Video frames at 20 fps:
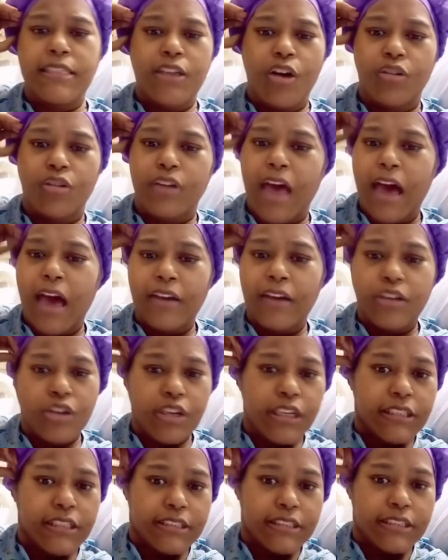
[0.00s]
no
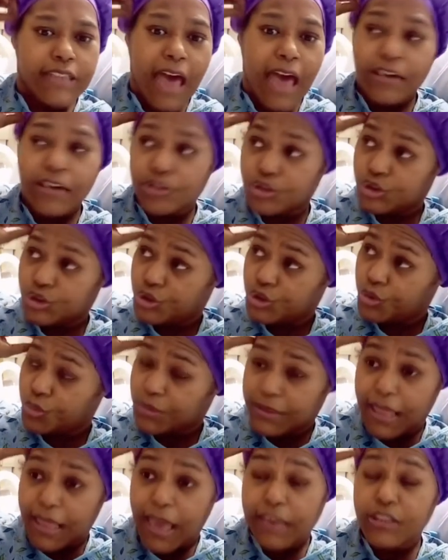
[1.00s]
doctor, because doctors do
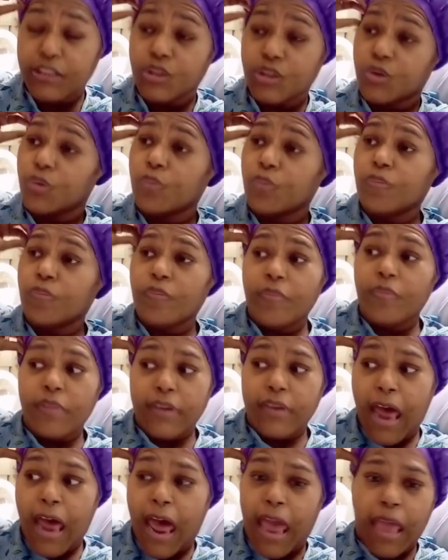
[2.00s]
what they do.
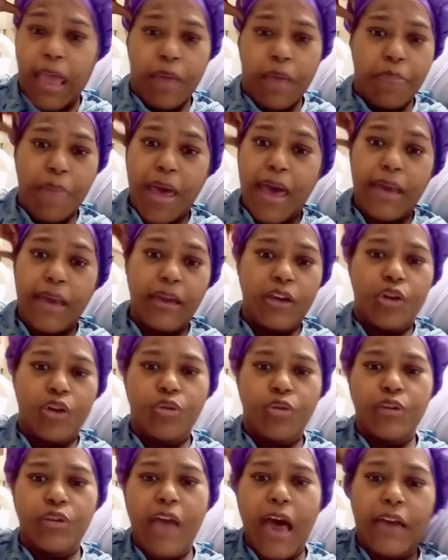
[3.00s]
Now, I ain't mad at
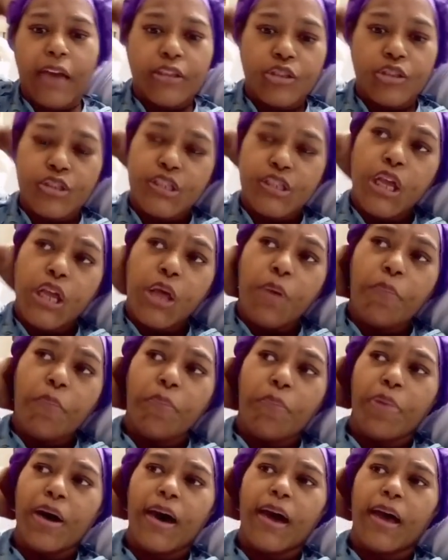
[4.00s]
no doctors,
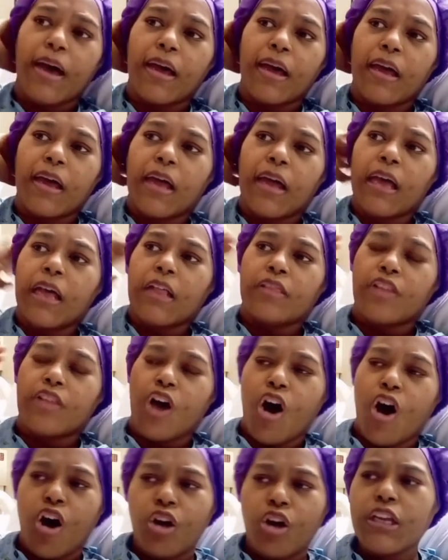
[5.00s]
but
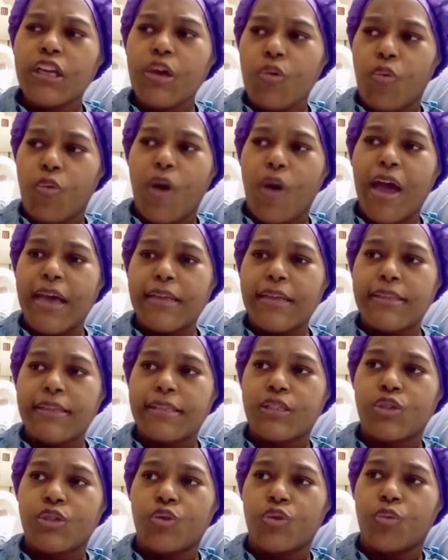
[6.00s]
the only way
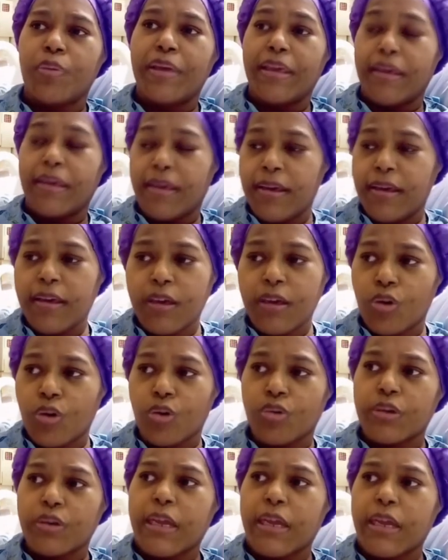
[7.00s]
to be
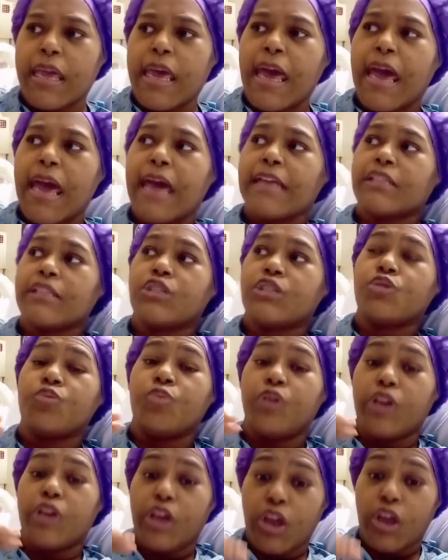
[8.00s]
healed and to
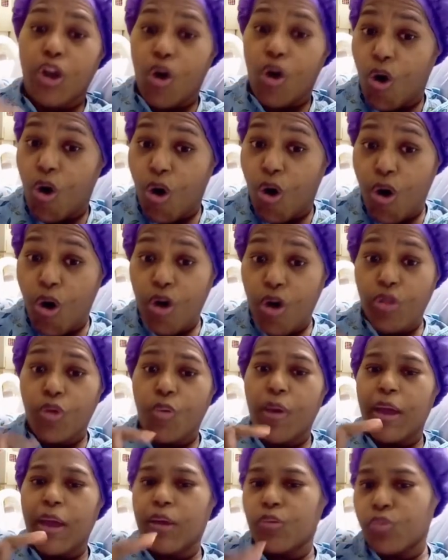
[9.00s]
get all the
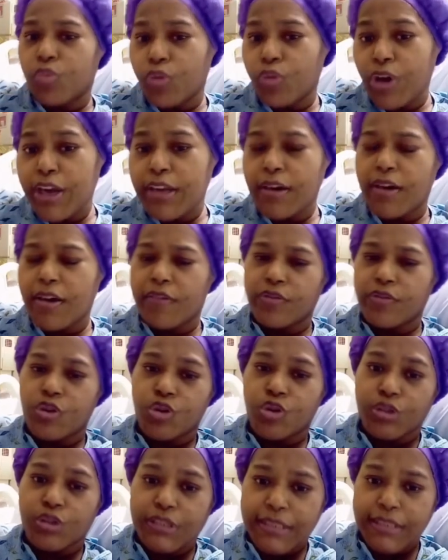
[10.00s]
way rid of
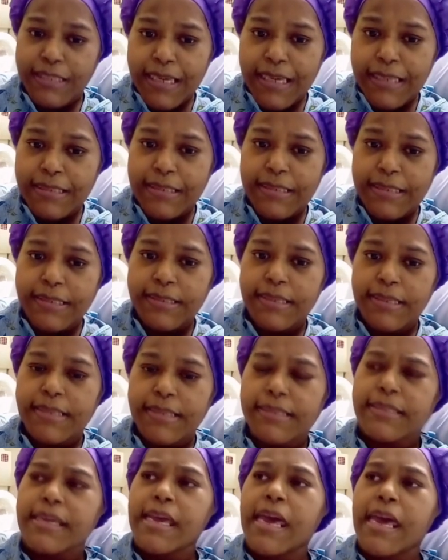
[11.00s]
your
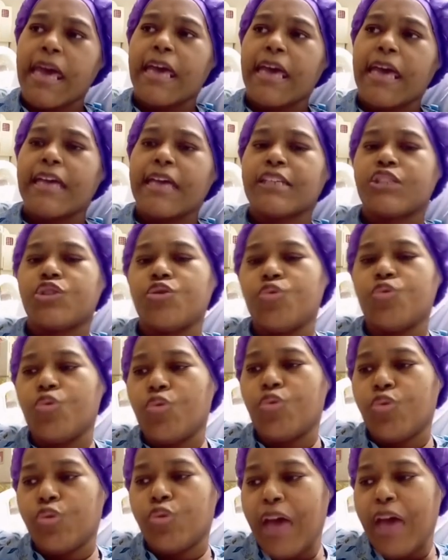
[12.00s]
sicknesses is
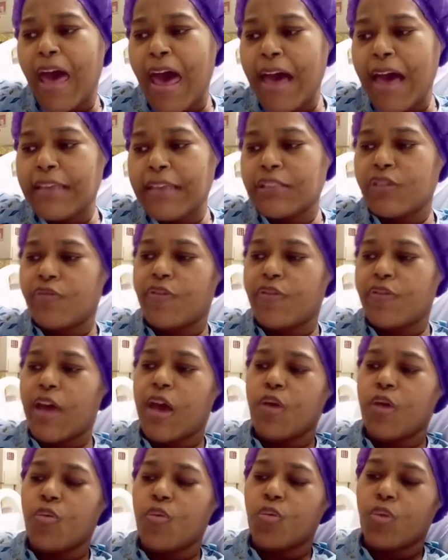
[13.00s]
to
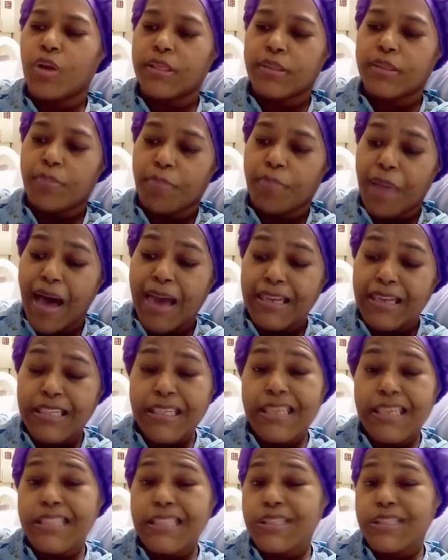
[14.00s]
activate what the body
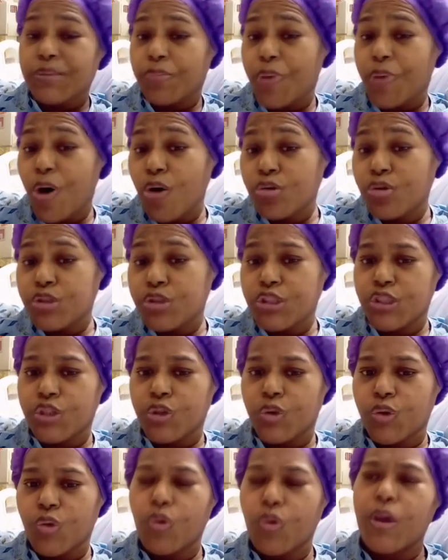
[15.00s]
is supposed to
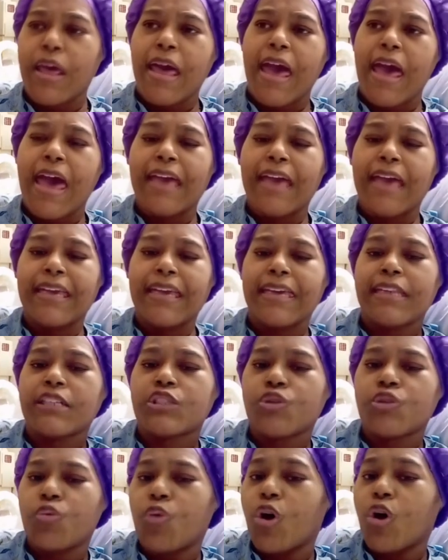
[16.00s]
do and get
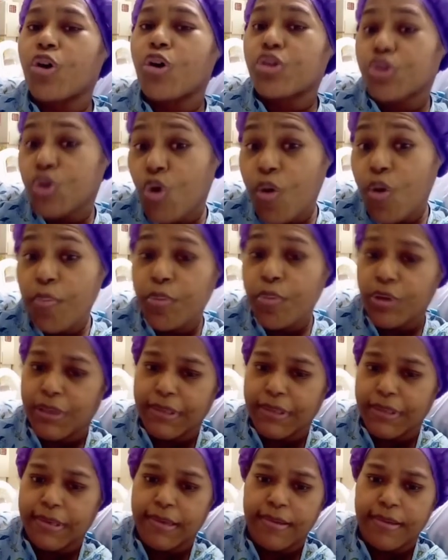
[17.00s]
it to work normal
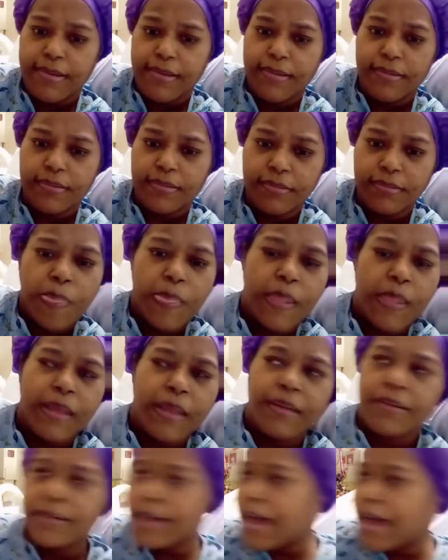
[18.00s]
again.
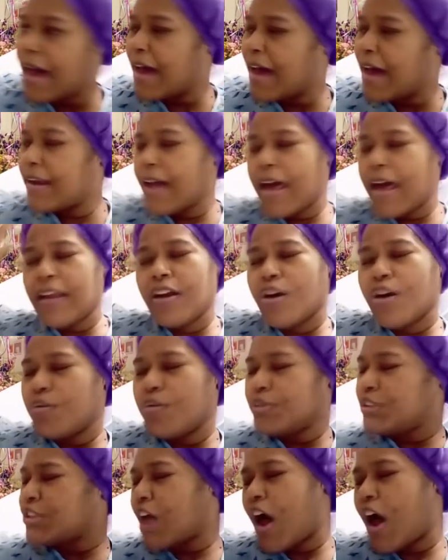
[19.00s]
Now, I know
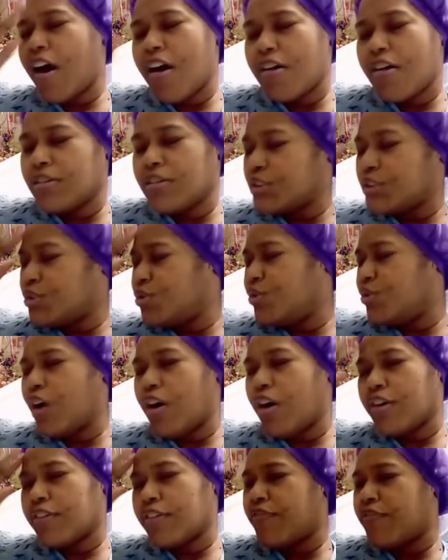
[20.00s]
what y'all gonna do.
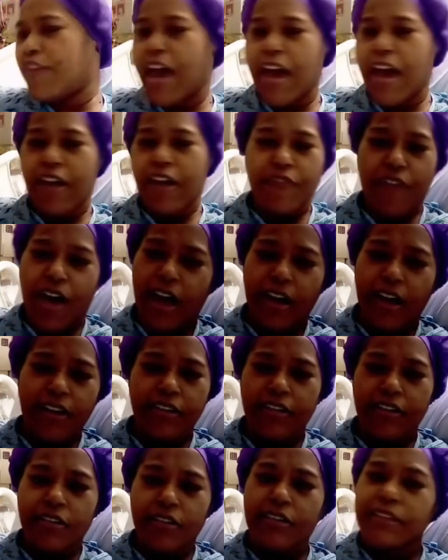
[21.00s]
Go to Fact
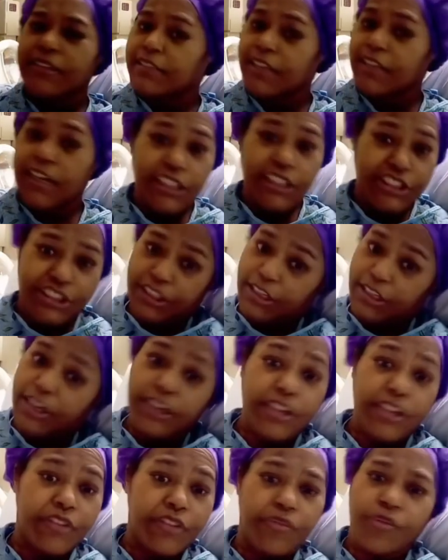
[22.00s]
Finder because you're
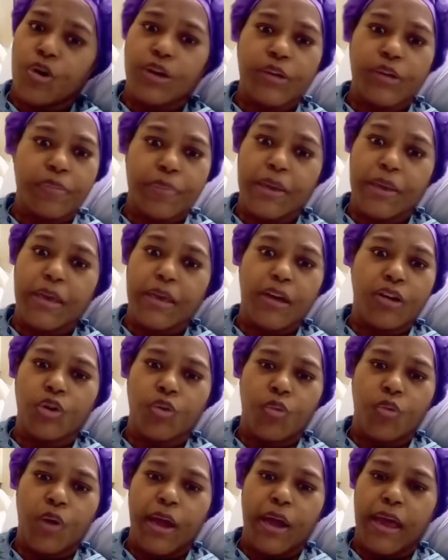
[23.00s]
looking for it to be on
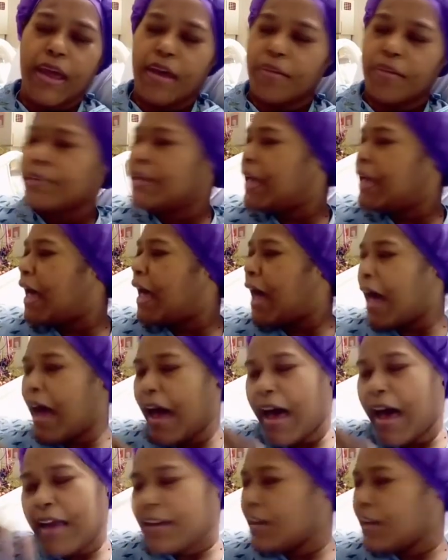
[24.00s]
the web.
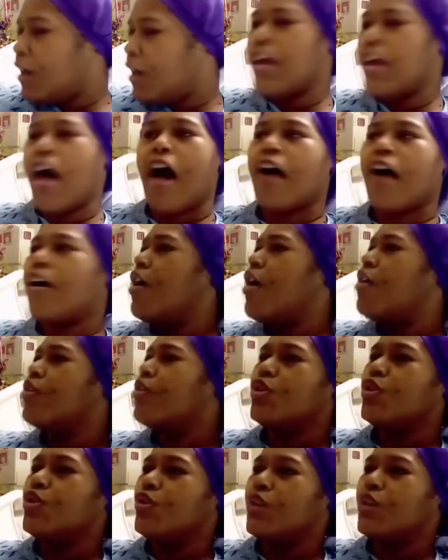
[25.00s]
I know y'all
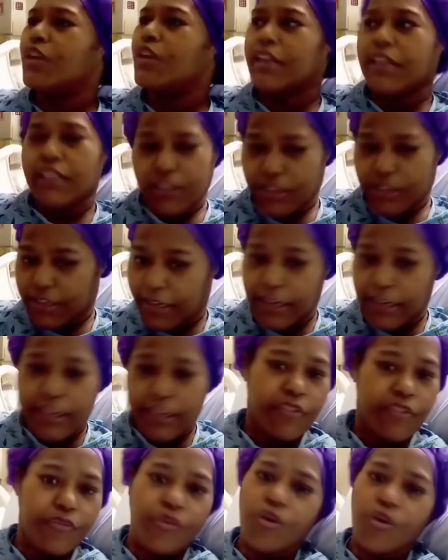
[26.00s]
gonna Google it. You're
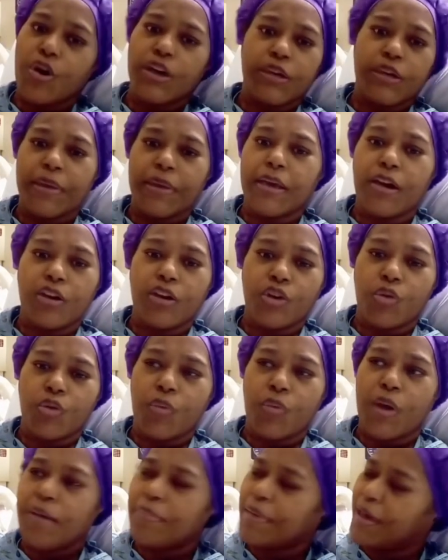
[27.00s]
looking for it to be on the
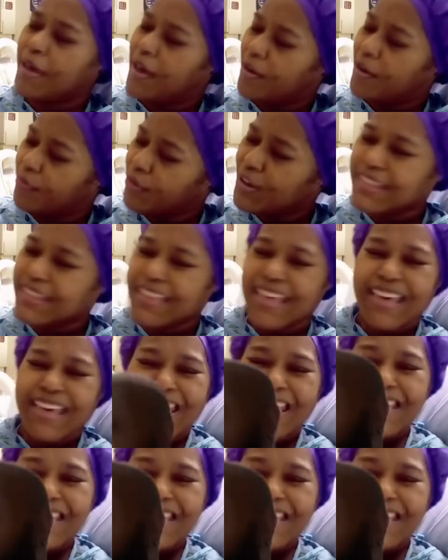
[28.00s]
web. Everything